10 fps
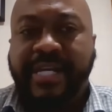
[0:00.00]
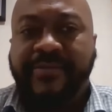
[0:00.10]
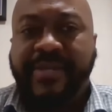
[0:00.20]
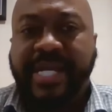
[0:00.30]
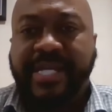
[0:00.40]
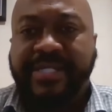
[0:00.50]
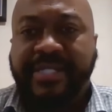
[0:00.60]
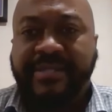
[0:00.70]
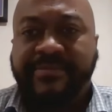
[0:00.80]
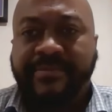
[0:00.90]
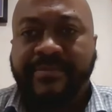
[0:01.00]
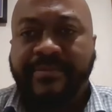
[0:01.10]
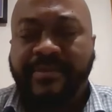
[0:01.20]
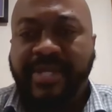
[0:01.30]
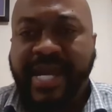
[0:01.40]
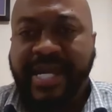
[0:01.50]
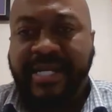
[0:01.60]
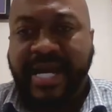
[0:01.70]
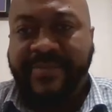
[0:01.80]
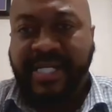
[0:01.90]
if there's an
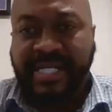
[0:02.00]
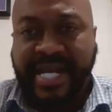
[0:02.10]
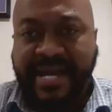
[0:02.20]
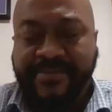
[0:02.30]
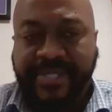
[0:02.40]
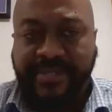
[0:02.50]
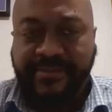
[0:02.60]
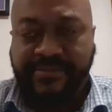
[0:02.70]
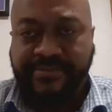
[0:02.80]
economic collapse?